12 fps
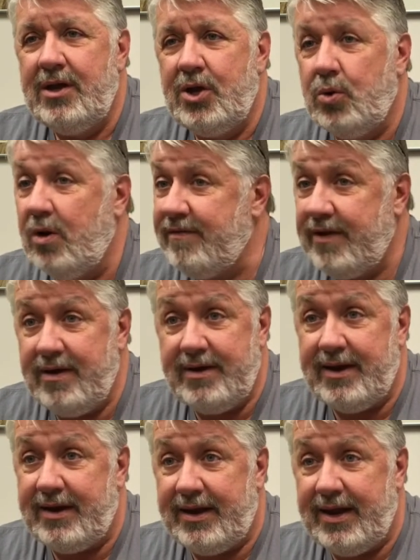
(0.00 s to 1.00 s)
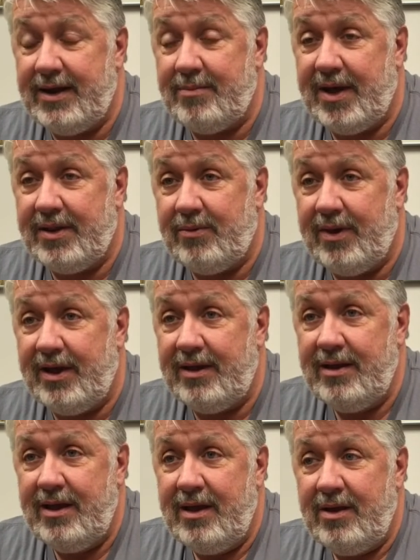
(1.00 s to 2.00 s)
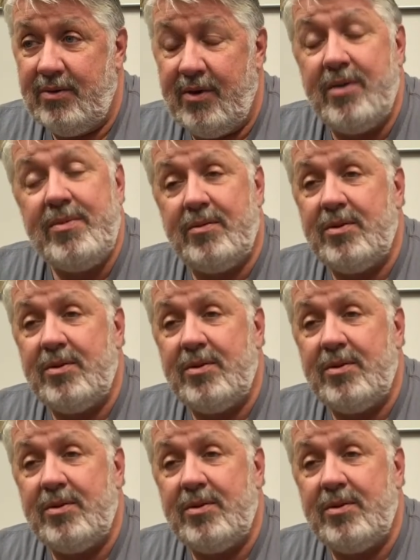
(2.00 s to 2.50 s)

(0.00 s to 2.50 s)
who are very dedicated, by the way, we want to be